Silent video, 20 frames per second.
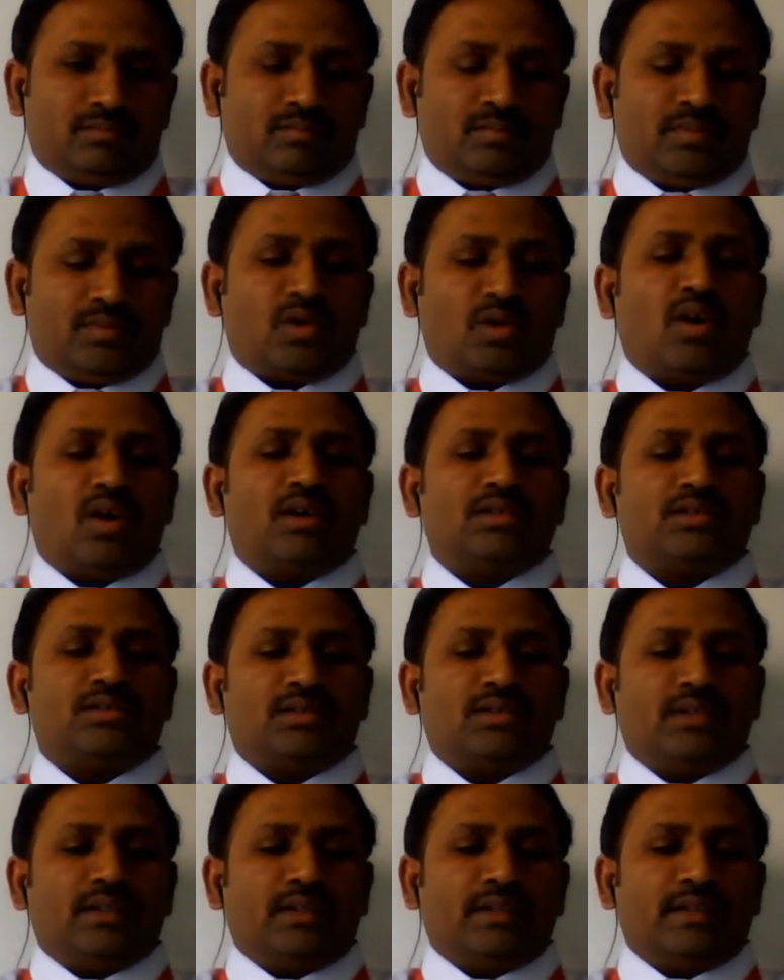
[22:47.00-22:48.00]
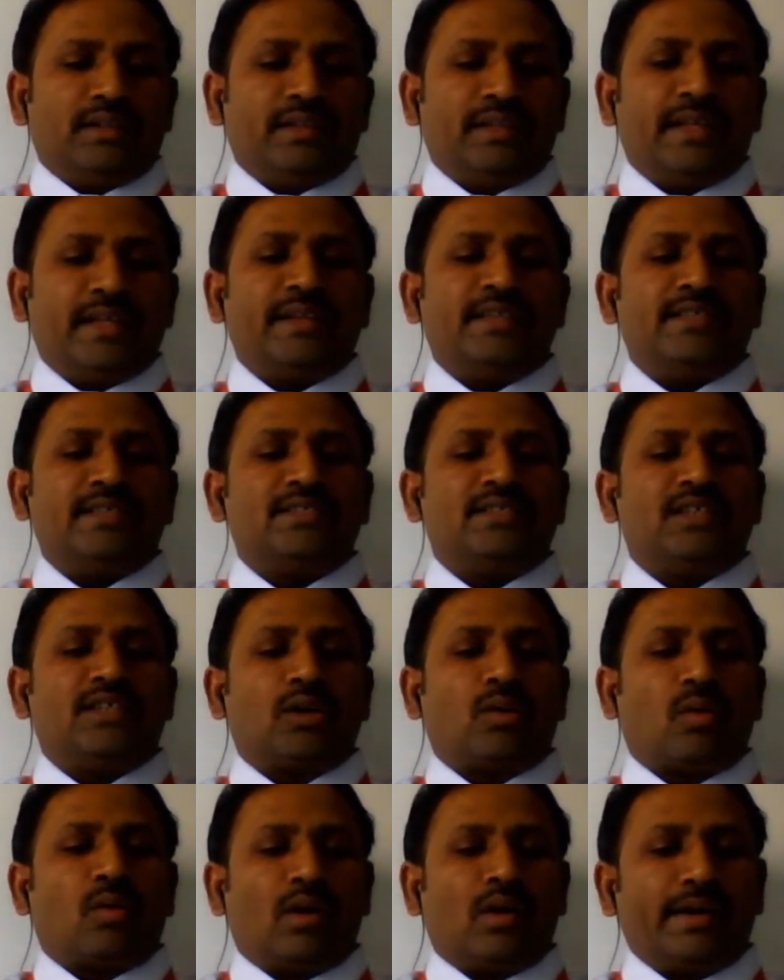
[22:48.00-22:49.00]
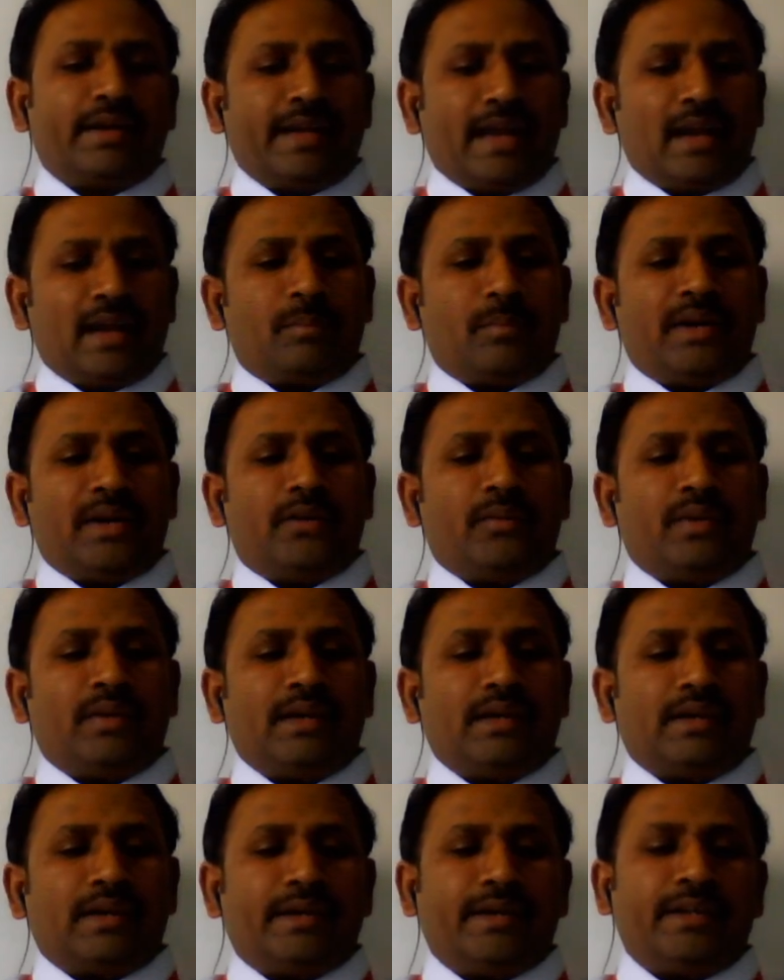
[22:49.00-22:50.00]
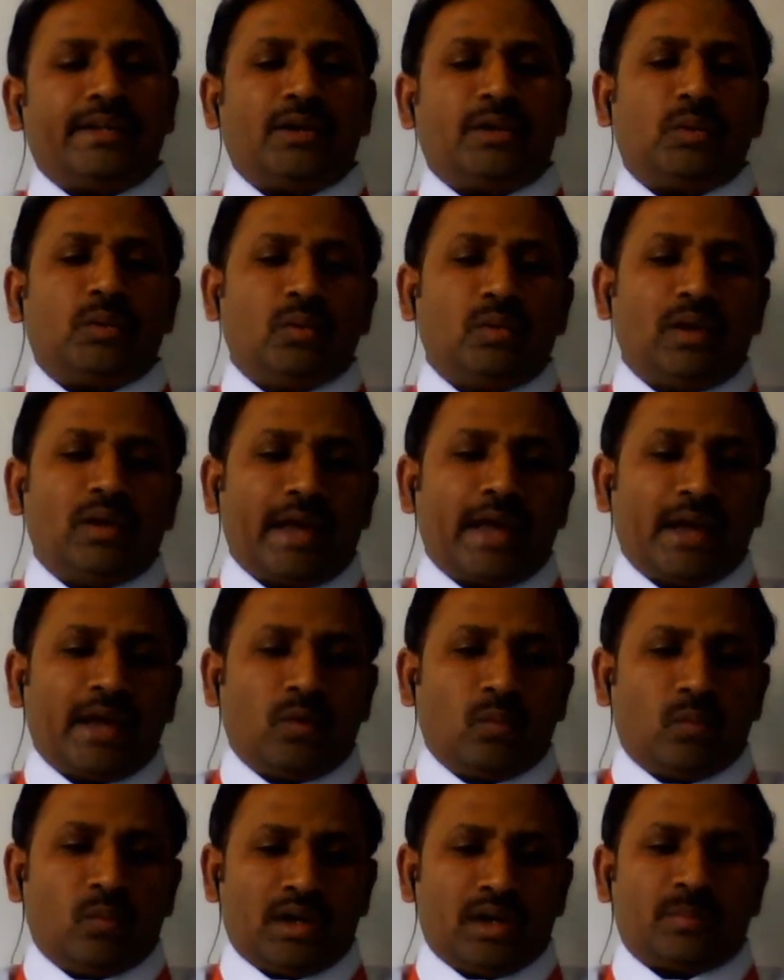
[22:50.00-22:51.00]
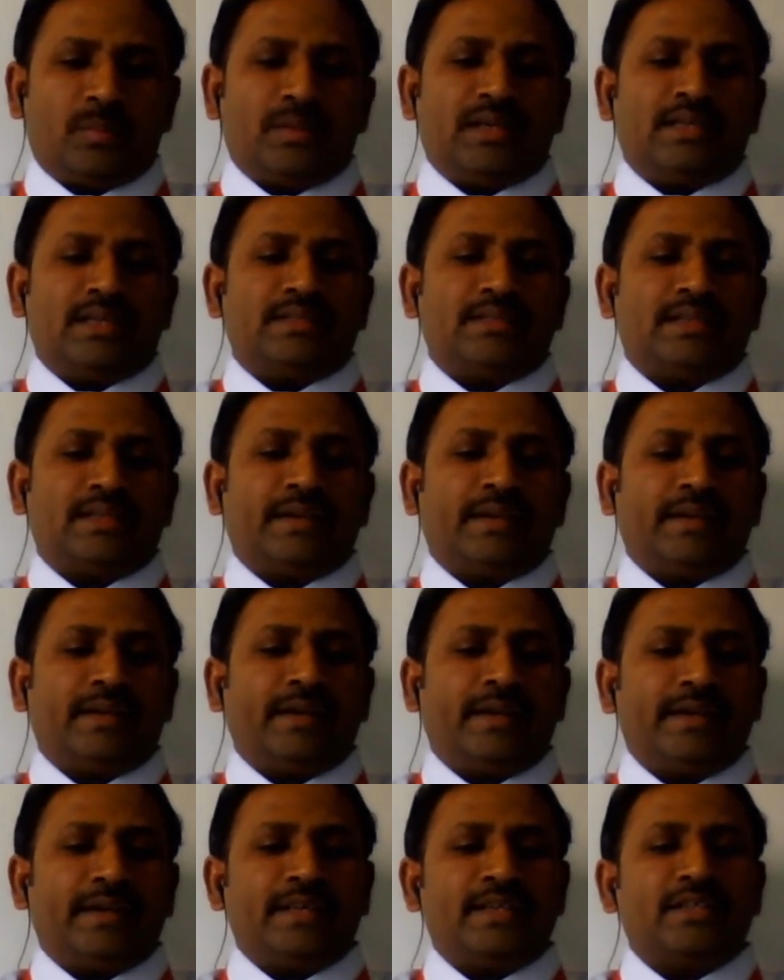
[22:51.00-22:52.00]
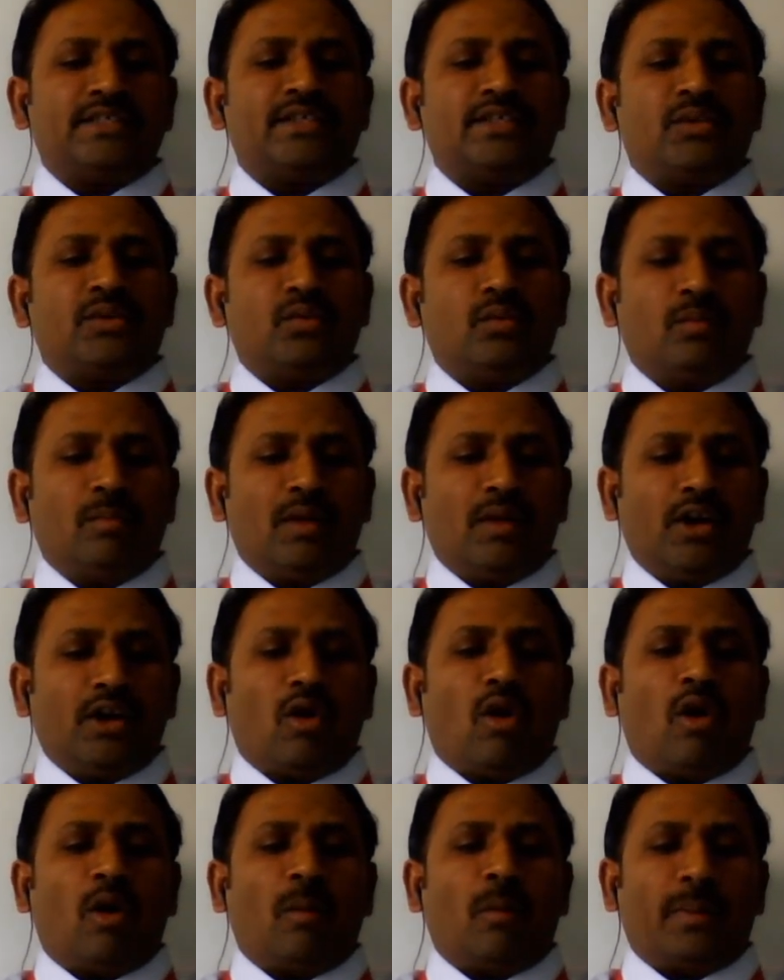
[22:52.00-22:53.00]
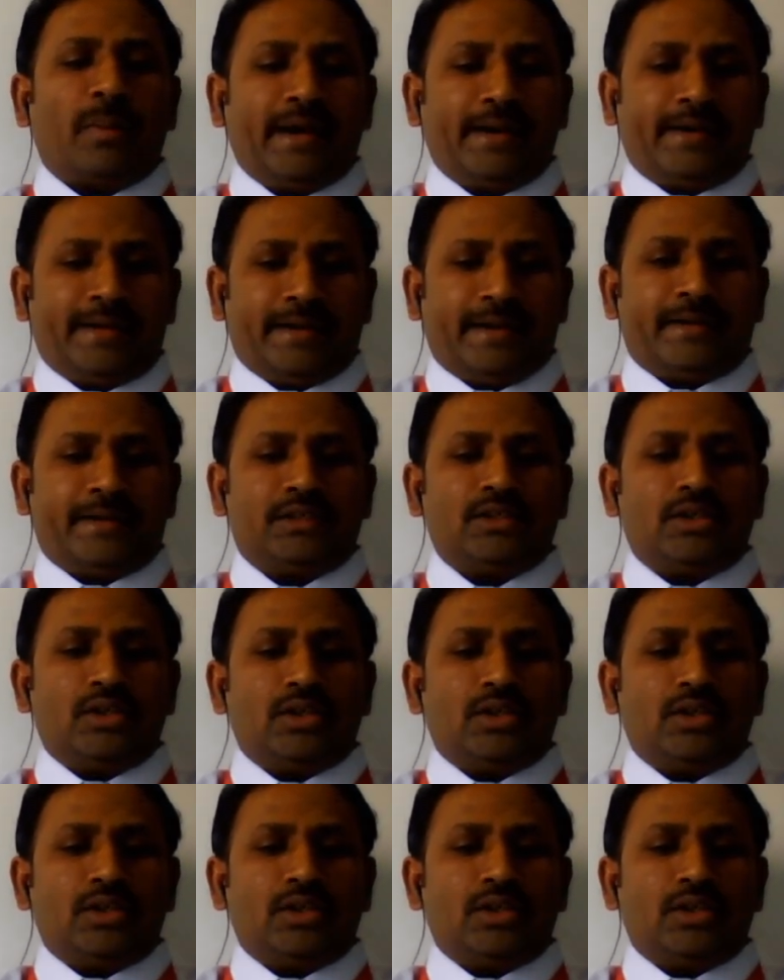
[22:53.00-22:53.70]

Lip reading: because there is the contact between cutting tool and workpiece and it is a human operated.